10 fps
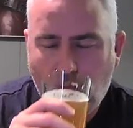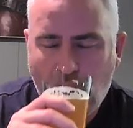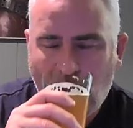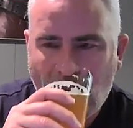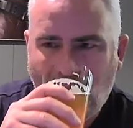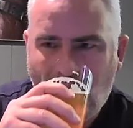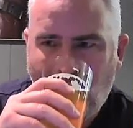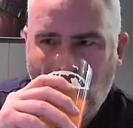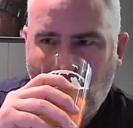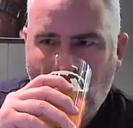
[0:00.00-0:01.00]

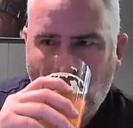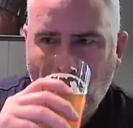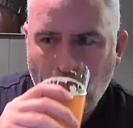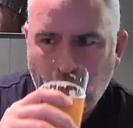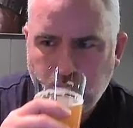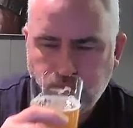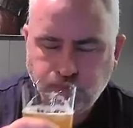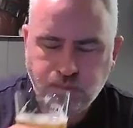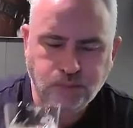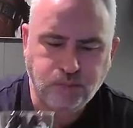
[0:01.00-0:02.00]

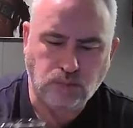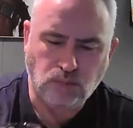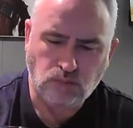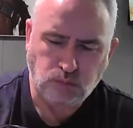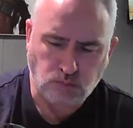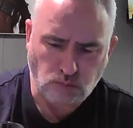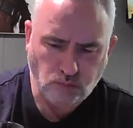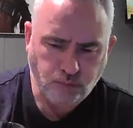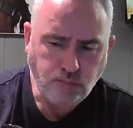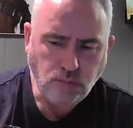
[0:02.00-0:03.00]

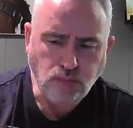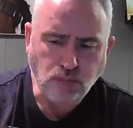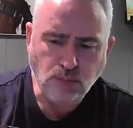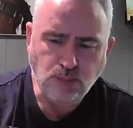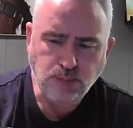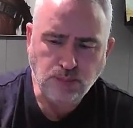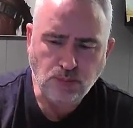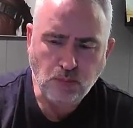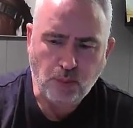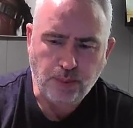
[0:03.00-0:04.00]

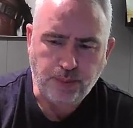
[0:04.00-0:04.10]
(no one is talking)